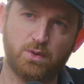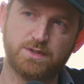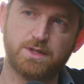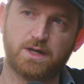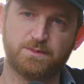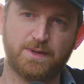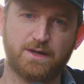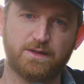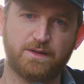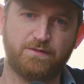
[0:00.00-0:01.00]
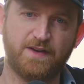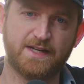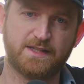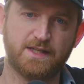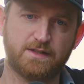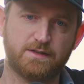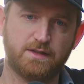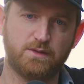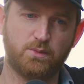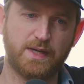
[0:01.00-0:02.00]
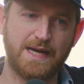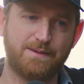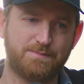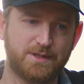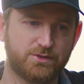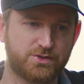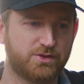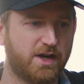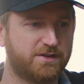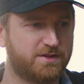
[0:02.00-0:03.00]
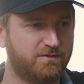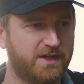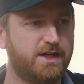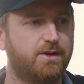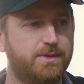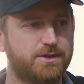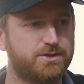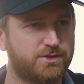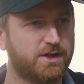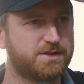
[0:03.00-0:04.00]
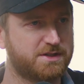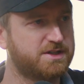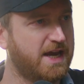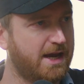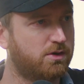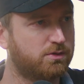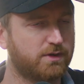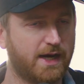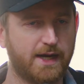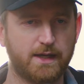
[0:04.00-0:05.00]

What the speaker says: we talked about the fact that we got to build trust, and video builds trust at scale, right?